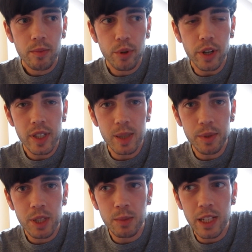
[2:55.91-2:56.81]
But it
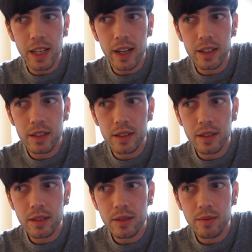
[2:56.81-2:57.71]
seems to me
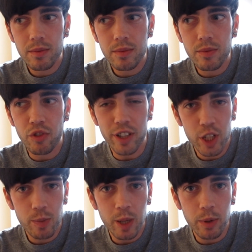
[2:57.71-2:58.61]
that
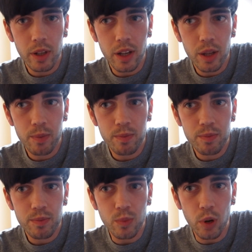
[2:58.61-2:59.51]
religious people are the
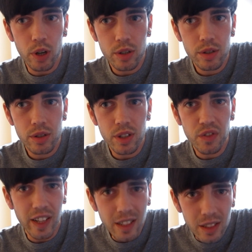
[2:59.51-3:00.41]
worst
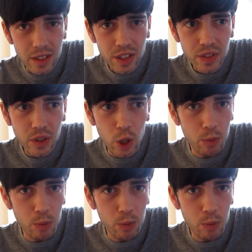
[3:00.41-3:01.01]
offenders for